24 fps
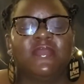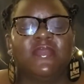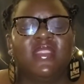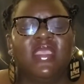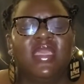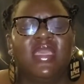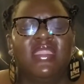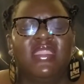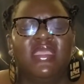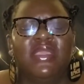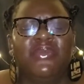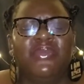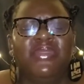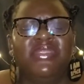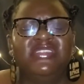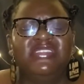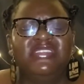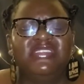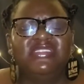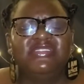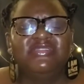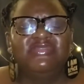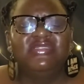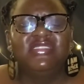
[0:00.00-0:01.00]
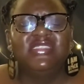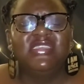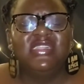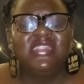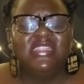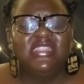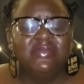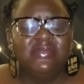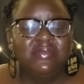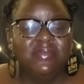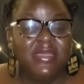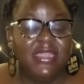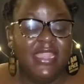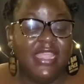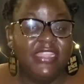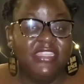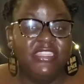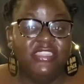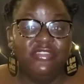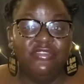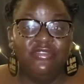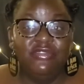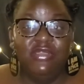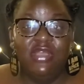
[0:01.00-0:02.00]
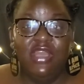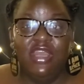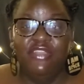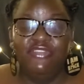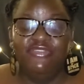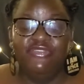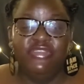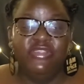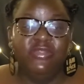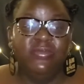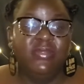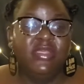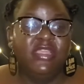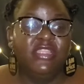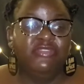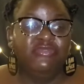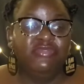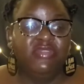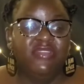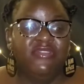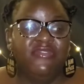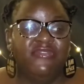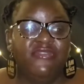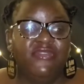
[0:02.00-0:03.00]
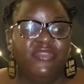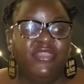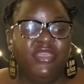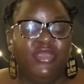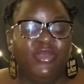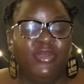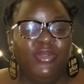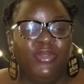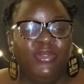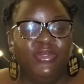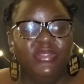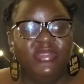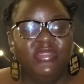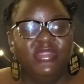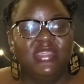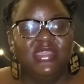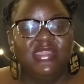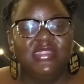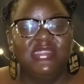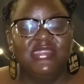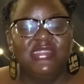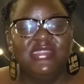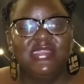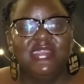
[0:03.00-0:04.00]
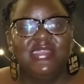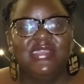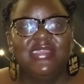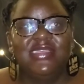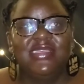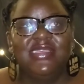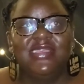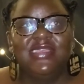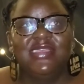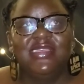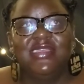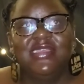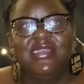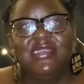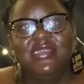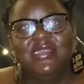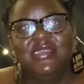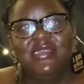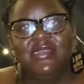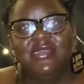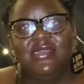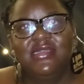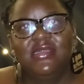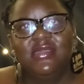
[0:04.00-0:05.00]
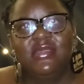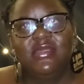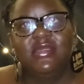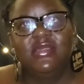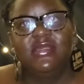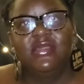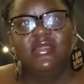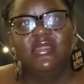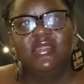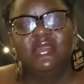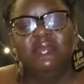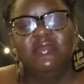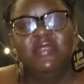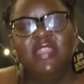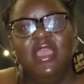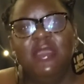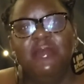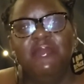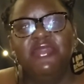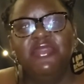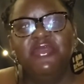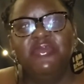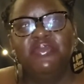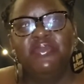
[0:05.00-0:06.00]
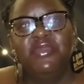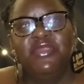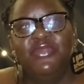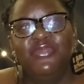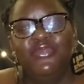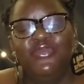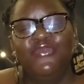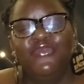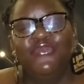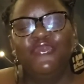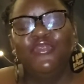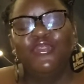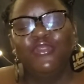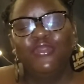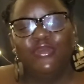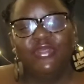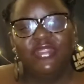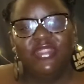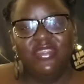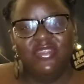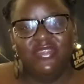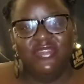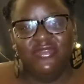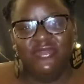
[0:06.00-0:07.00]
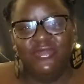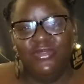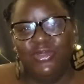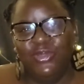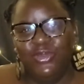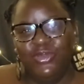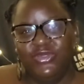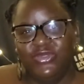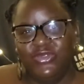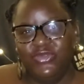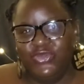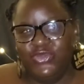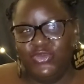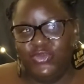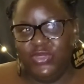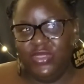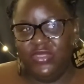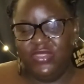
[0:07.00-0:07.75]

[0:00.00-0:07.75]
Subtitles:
And I wanted to tell him, but I didn't know how to explain to a 4-year-old that sometimes a piece of cloth is the closest way